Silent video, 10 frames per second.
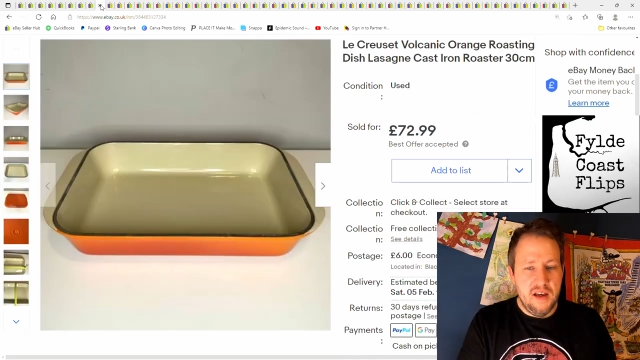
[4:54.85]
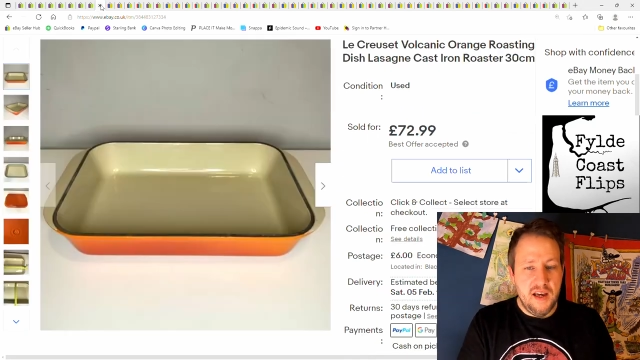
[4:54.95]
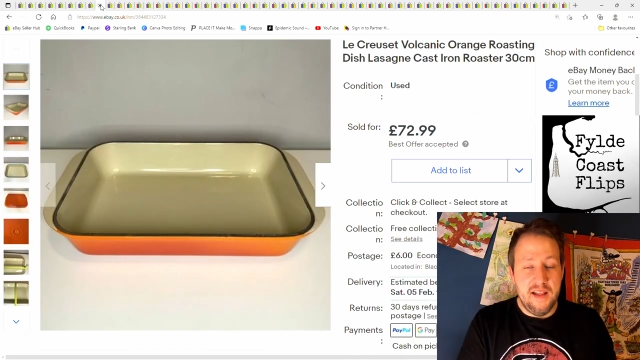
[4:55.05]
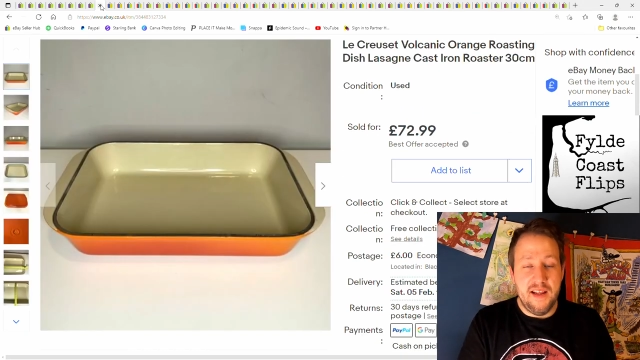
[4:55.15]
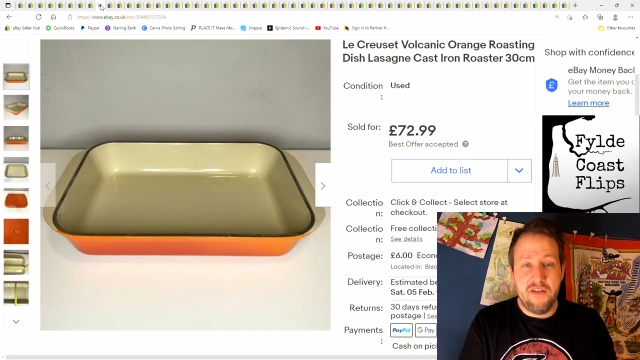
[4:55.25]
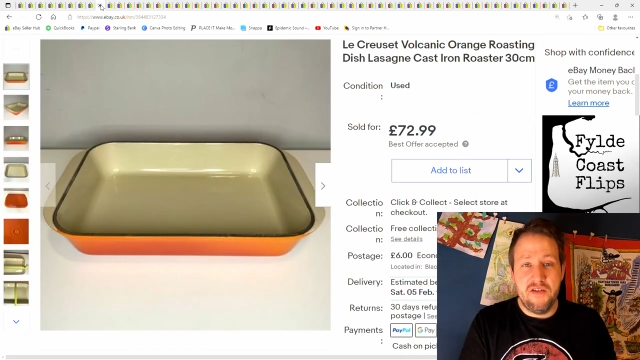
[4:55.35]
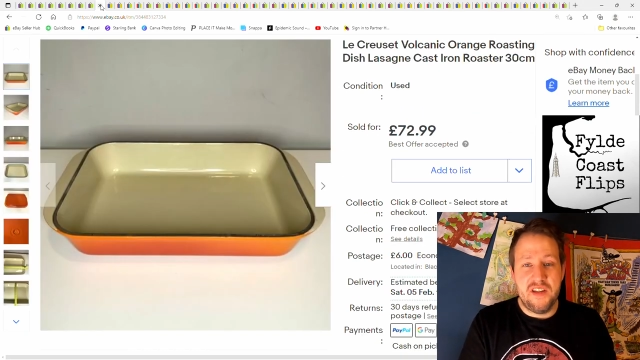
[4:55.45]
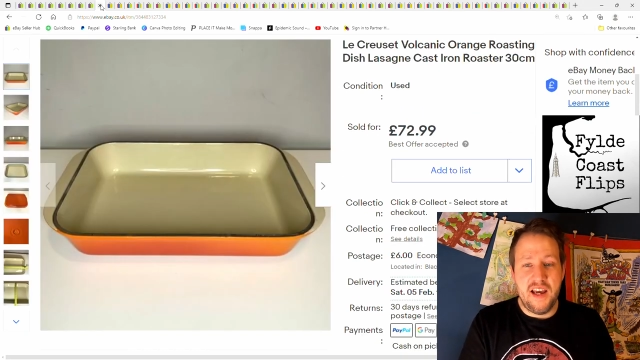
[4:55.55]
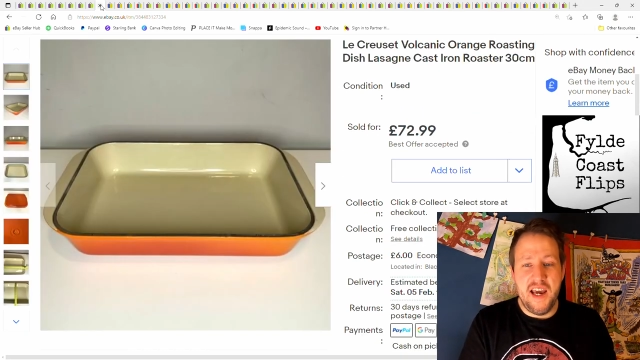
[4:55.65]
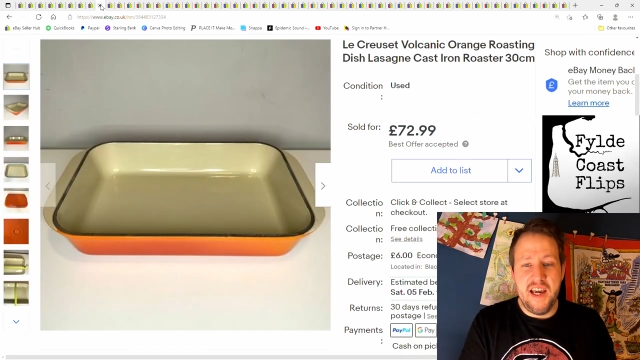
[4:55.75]
A La
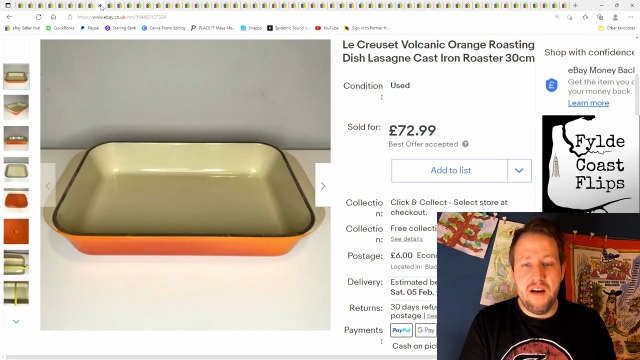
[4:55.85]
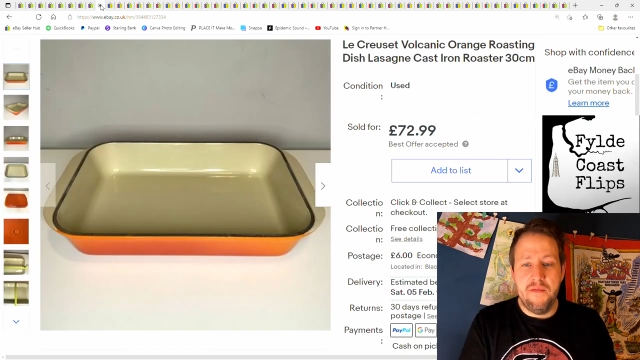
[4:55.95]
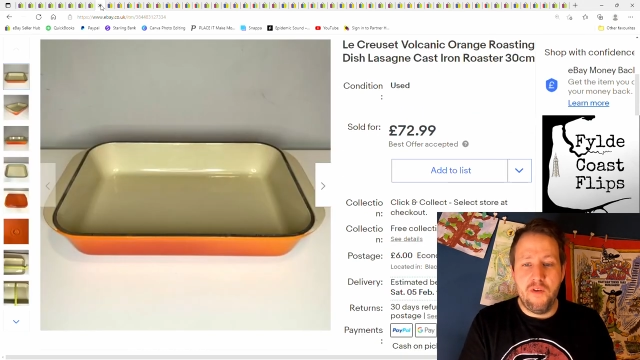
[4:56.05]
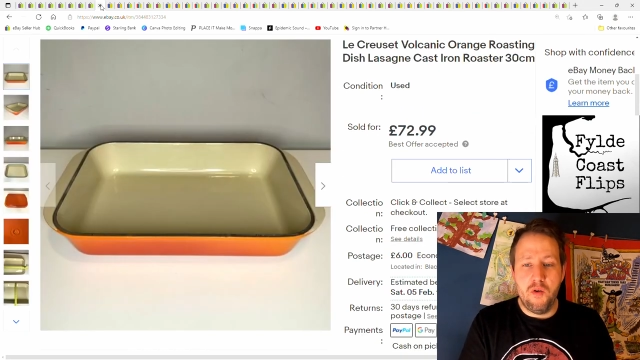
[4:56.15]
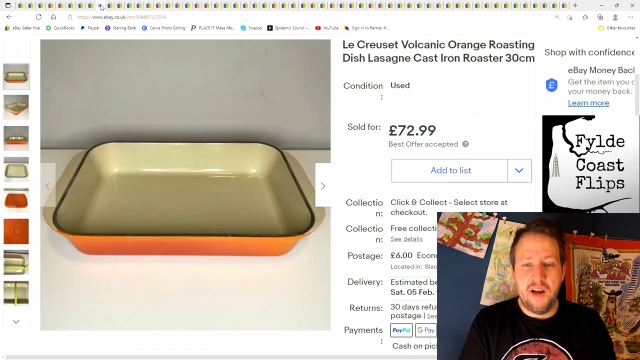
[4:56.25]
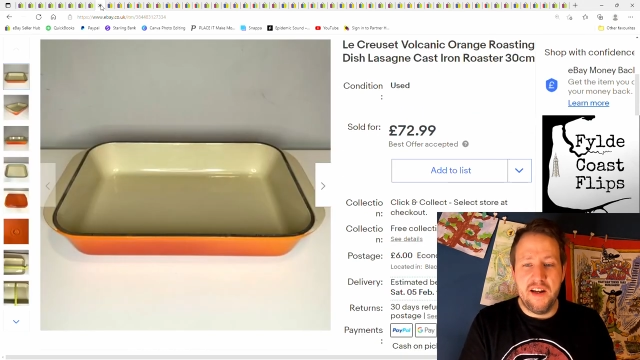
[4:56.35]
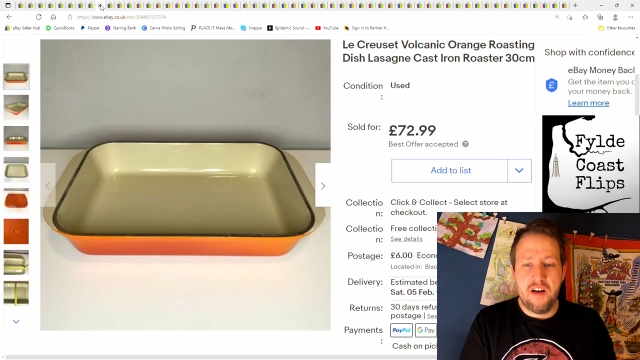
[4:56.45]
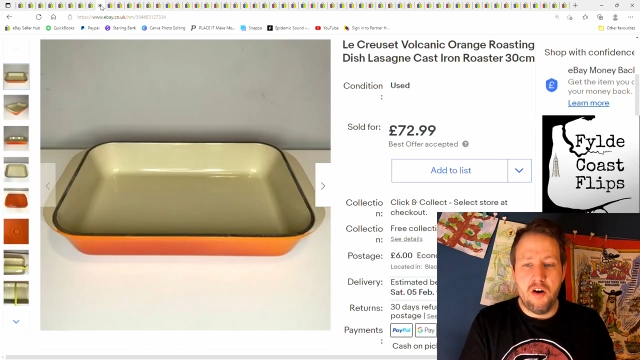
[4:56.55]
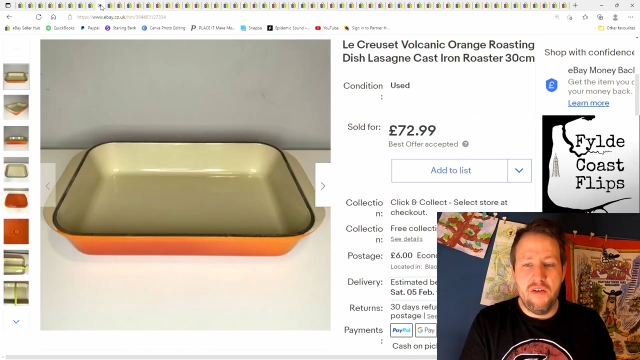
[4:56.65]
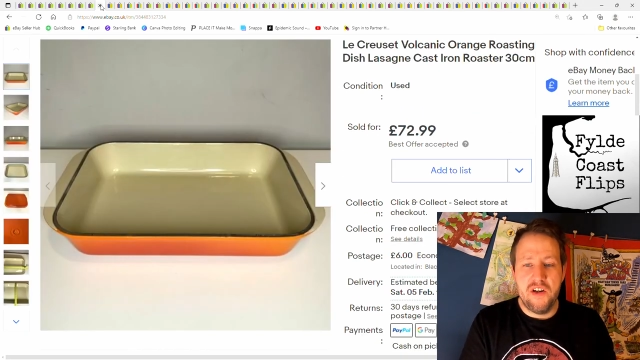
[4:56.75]
Crusade
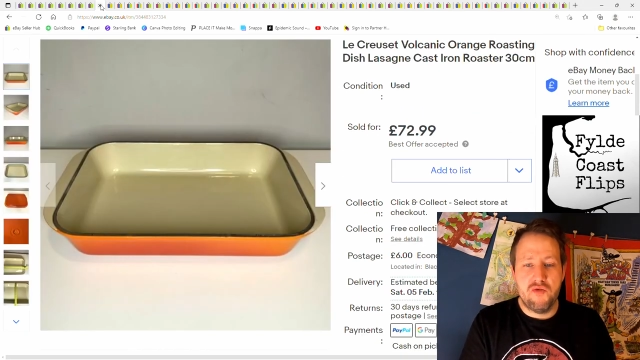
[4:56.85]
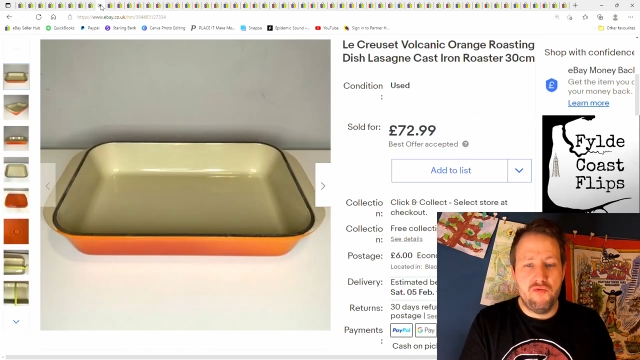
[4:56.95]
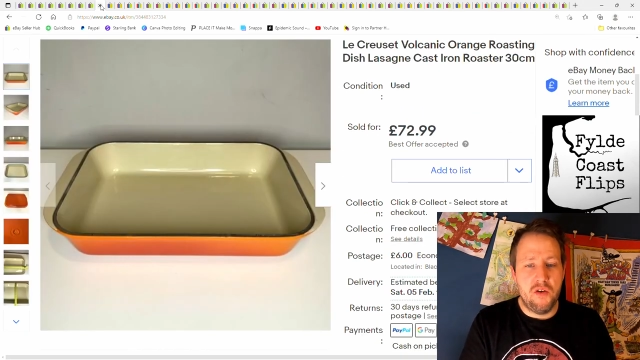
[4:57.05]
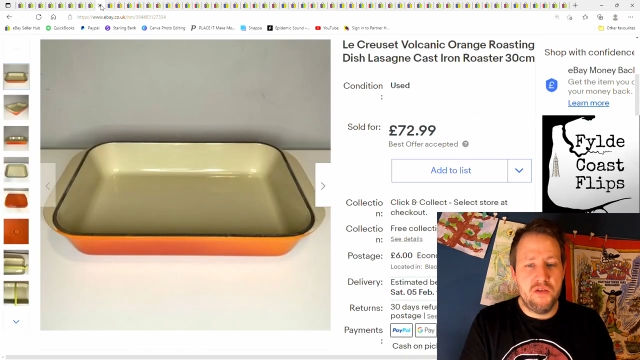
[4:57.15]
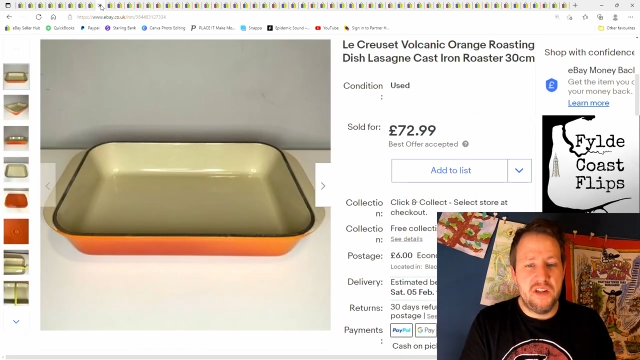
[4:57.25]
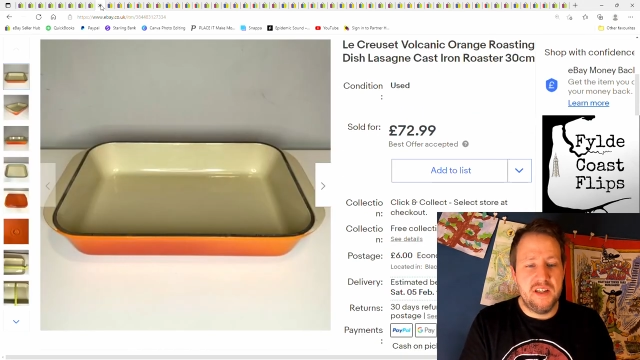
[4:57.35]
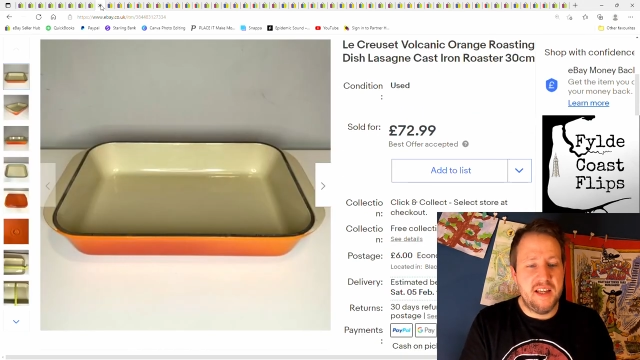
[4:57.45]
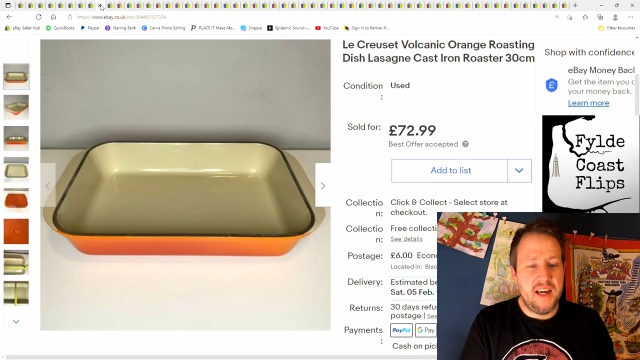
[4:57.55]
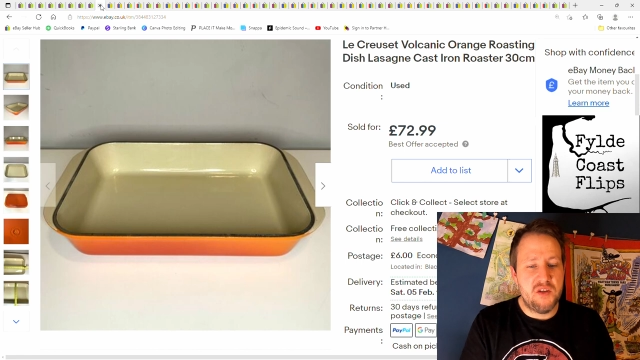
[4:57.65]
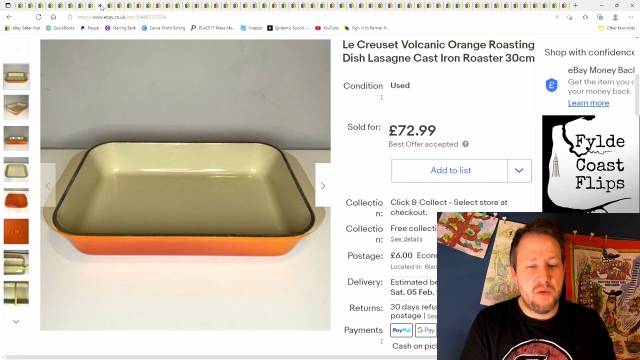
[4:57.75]
Volcanic Orange Roasting
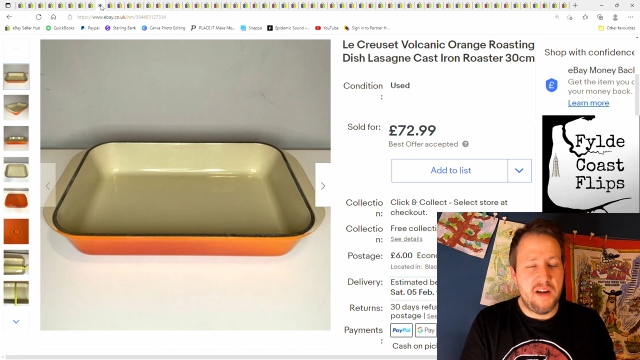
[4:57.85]
Dish.